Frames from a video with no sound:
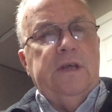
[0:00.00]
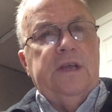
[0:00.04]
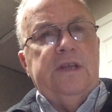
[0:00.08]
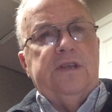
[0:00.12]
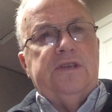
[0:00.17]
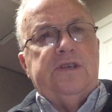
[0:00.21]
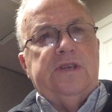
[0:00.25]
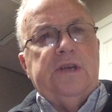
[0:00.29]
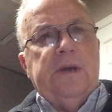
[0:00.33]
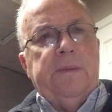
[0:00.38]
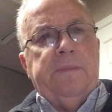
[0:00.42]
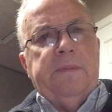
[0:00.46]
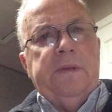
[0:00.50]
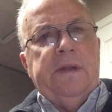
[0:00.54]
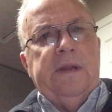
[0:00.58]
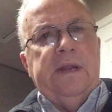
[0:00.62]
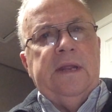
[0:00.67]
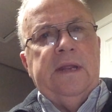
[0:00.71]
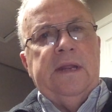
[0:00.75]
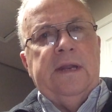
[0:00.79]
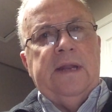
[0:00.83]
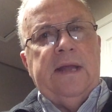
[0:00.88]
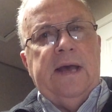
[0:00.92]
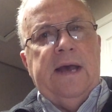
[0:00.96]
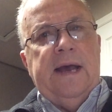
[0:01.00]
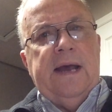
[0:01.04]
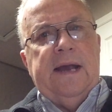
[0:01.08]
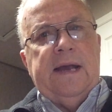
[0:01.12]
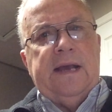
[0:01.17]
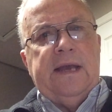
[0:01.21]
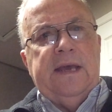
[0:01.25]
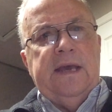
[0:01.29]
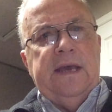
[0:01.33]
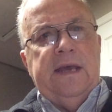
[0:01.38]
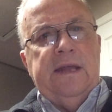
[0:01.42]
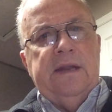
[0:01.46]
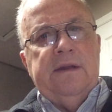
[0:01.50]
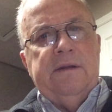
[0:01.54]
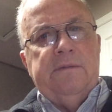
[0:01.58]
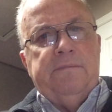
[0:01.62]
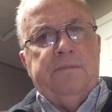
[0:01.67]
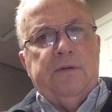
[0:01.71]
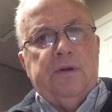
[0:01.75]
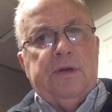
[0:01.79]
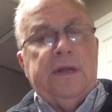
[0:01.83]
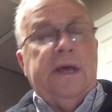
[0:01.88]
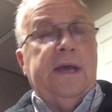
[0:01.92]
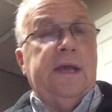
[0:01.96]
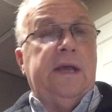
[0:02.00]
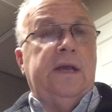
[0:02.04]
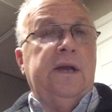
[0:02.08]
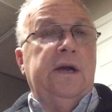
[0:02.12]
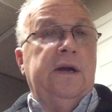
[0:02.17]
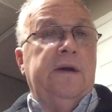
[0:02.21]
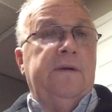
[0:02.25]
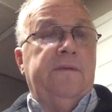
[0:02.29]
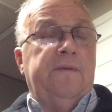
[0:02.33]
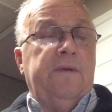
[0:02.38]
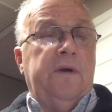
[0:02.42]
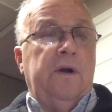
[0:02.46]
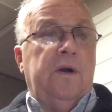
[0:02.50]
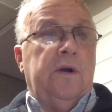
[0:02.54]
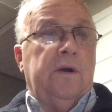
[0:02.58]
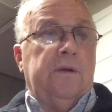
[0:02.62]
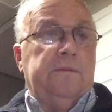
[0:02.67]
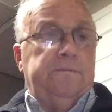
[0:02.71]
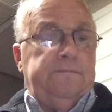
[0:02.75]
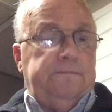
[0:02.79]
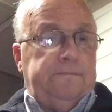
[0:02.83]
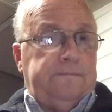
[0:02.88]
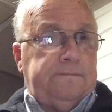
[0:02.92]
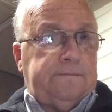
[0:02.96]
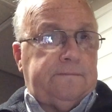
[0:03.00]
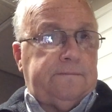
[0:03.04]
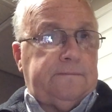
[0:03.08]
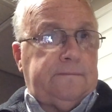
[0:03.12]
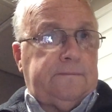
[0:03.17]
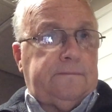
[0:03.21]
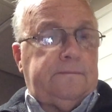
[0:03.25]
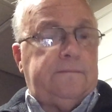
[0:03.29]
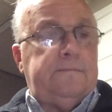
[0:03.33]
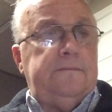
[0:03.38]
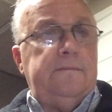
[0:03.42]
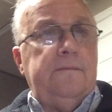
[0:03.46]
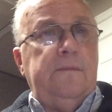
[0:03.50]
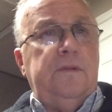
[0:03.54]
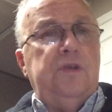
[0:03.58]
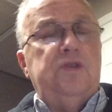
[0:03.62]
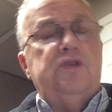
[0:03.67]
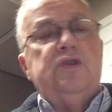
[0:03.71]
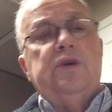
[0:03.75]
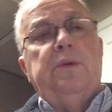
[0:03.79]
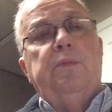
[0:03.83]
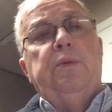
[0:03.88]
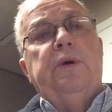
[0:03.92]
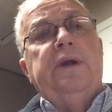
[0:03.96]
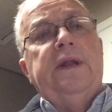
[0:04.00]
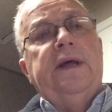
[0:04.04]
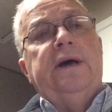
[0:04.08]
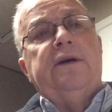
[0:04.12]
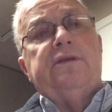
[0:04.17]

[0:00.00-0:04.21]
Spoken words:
in something that I can partake of or someone